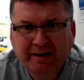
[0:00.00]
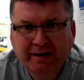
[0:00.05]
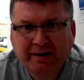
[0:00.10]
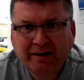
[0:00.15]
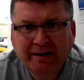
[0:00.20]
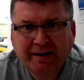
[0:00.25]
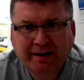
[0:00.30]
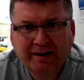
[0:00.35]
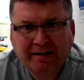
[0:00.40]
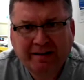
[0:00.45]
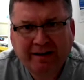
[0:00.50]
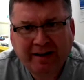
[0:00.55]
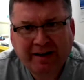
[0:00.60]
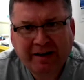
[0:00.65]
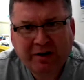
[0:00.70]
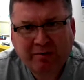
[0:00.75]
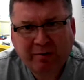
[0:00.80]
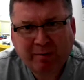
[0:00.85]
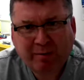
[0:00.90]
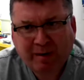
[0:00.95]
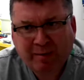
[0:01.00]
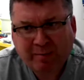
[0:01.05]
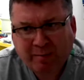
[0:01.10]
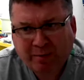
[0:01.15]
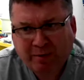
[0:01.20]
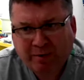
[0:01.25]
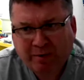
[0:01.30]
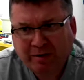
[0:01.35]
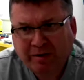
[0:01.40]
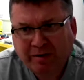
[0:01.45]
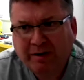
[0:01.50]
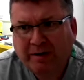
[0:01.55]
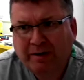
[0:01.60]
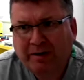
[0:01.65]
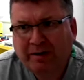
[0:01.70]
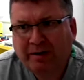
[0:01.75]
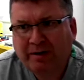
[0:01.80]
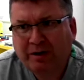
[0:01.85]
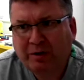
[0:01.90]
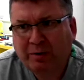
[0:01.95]
Like I can remember,
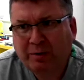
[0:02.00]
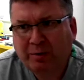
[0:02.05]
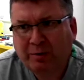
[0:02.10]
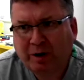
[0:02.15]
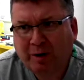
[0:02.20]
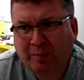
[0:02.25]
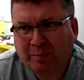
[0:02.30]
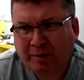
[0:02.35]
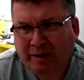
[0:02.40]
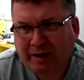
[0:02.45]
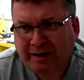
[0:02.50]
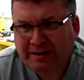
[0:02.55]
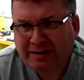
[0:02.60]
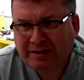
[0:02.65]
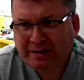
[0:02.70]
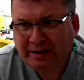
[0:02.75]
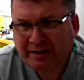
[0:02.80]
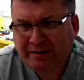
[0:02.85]
operations that